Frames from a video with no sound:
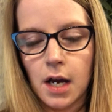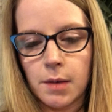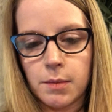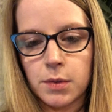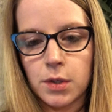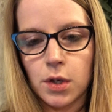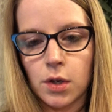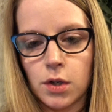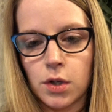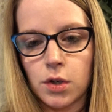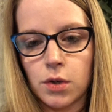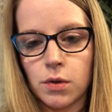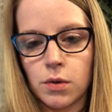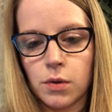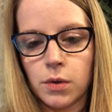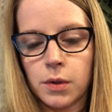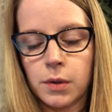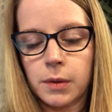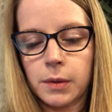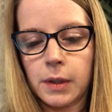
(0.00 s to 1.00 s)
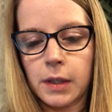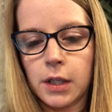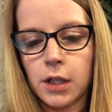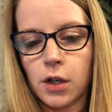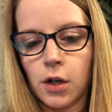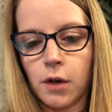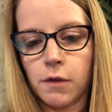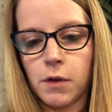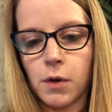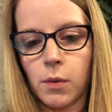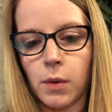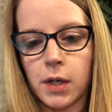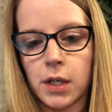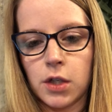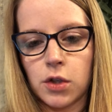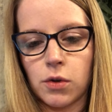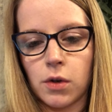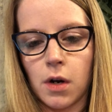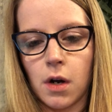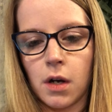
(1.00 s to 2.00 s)
So if you want
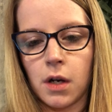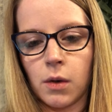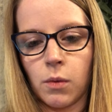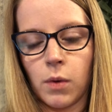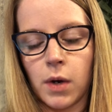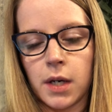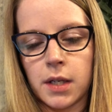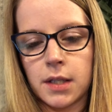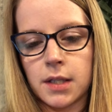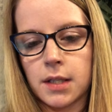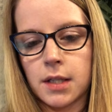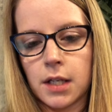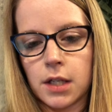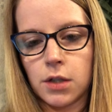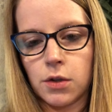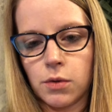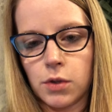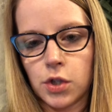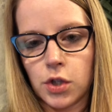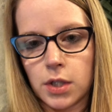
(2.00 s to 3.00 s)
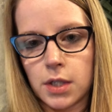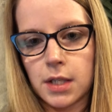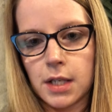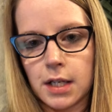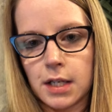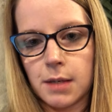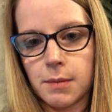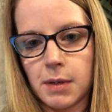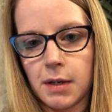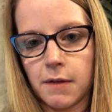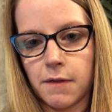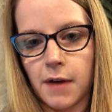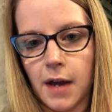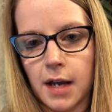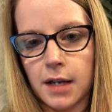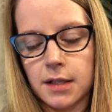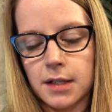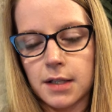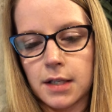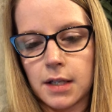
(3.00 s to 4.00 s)
to do it all at once, then you would just need to be
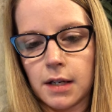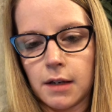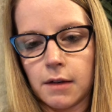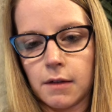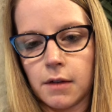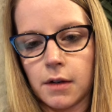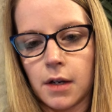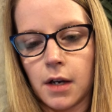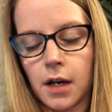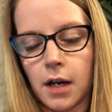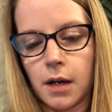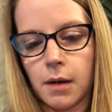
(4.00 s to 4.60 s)
fasting,